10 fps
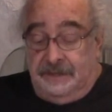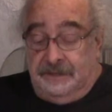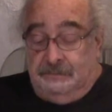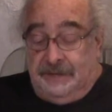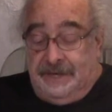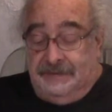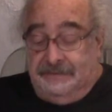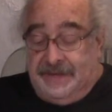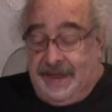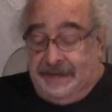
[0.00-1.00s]
the
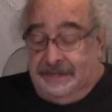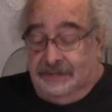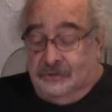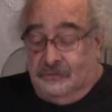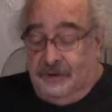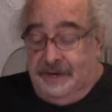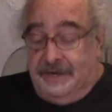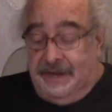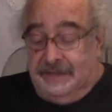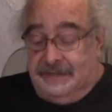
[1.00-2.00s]
plaintiff cannot
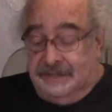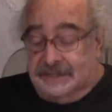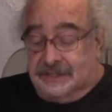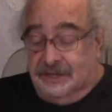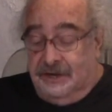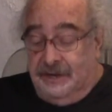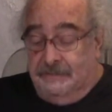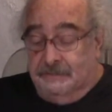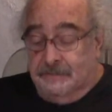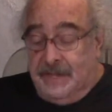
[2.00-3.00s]
agree at this
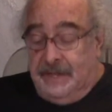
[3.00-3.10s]
time